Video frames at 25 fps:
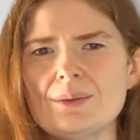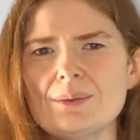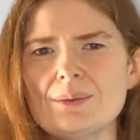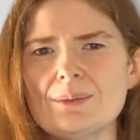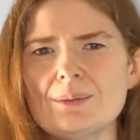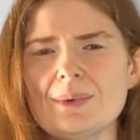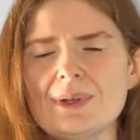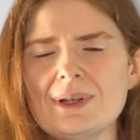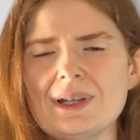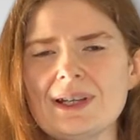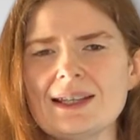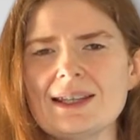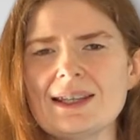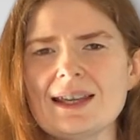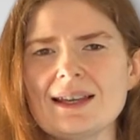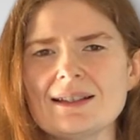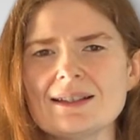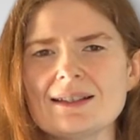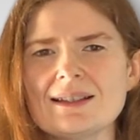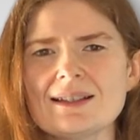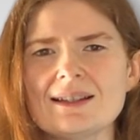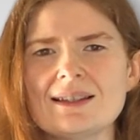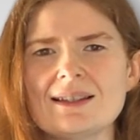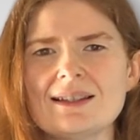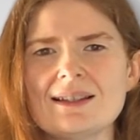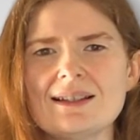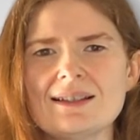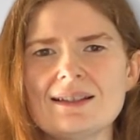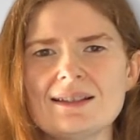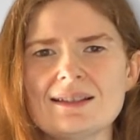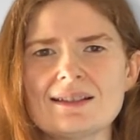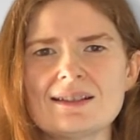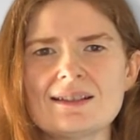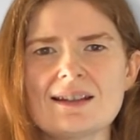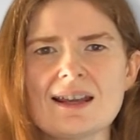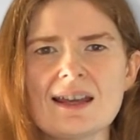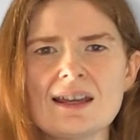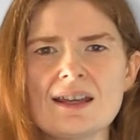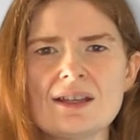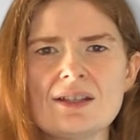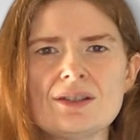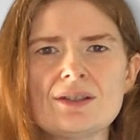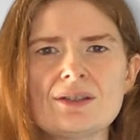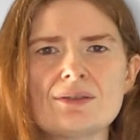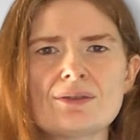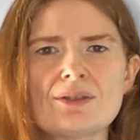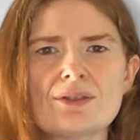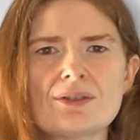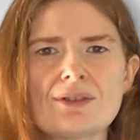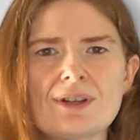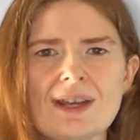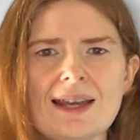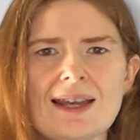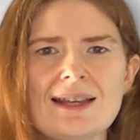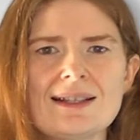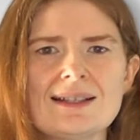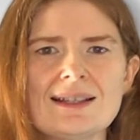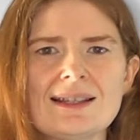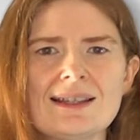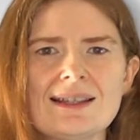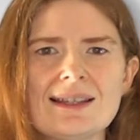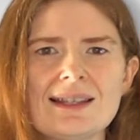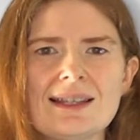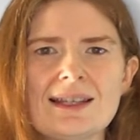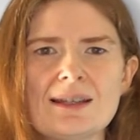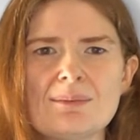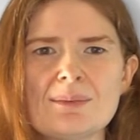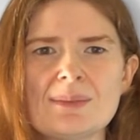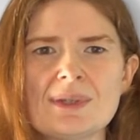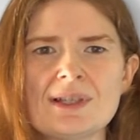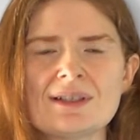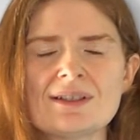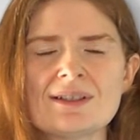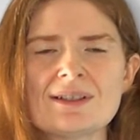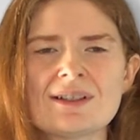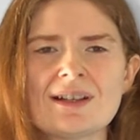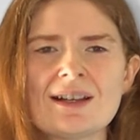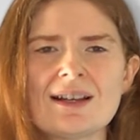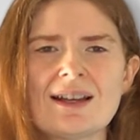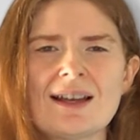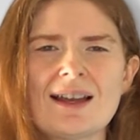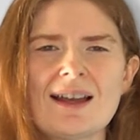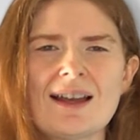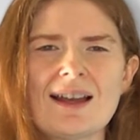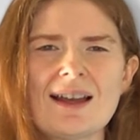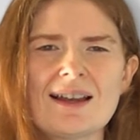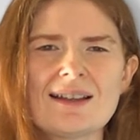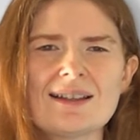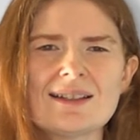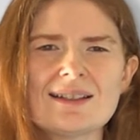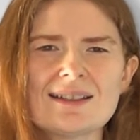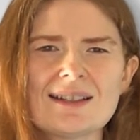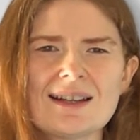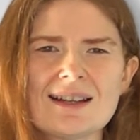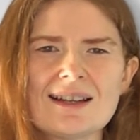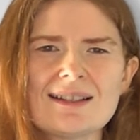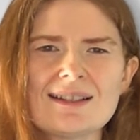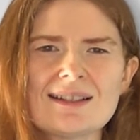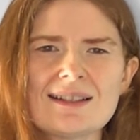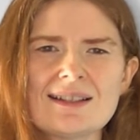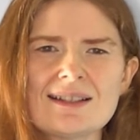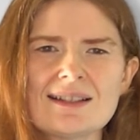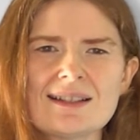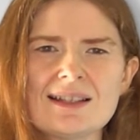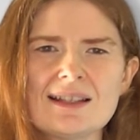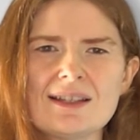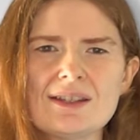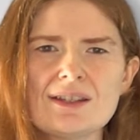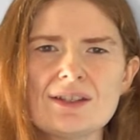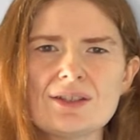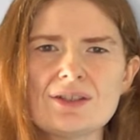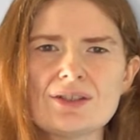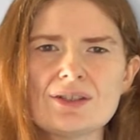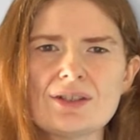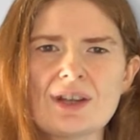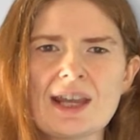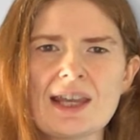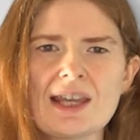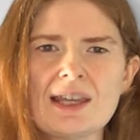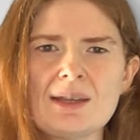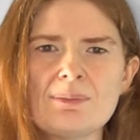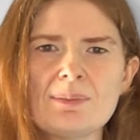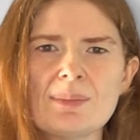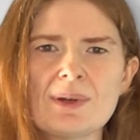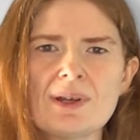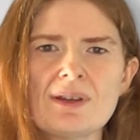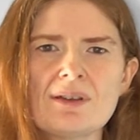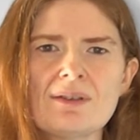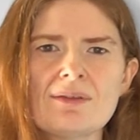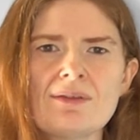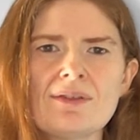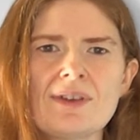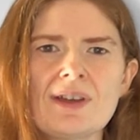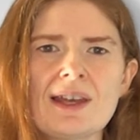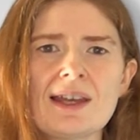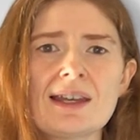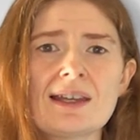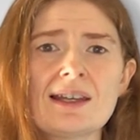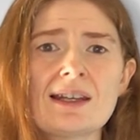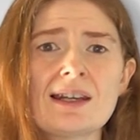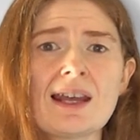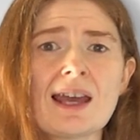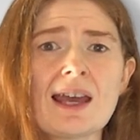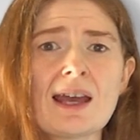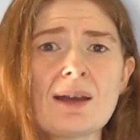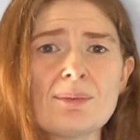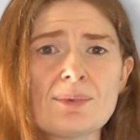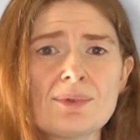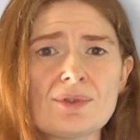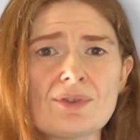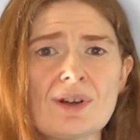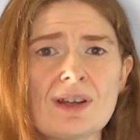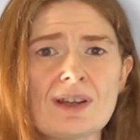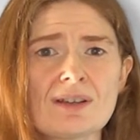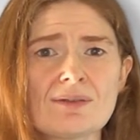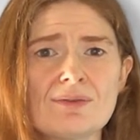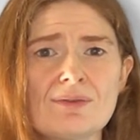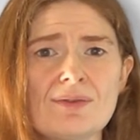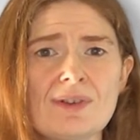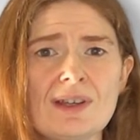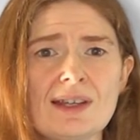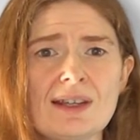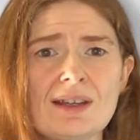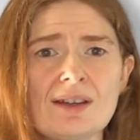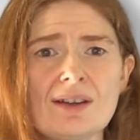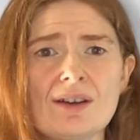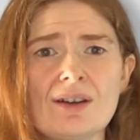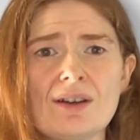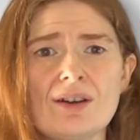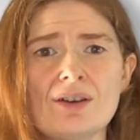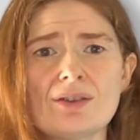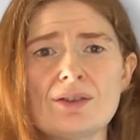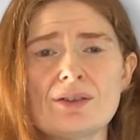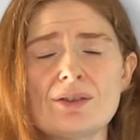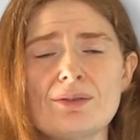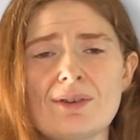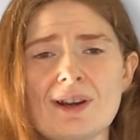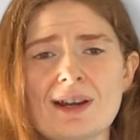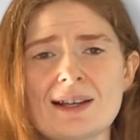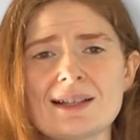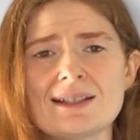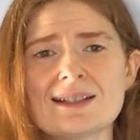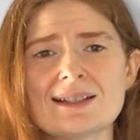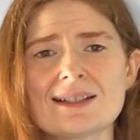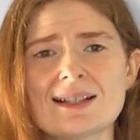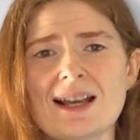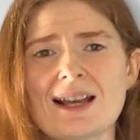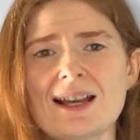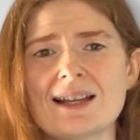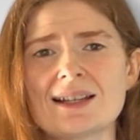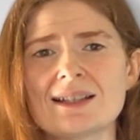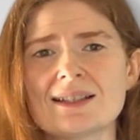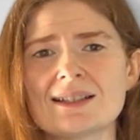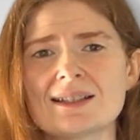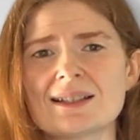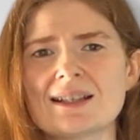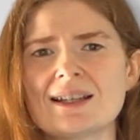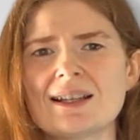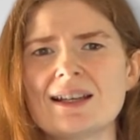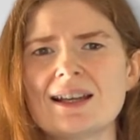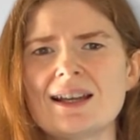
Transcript: When I get to this stage of creating the image, I start to see the shape of an abstract figure on the right side.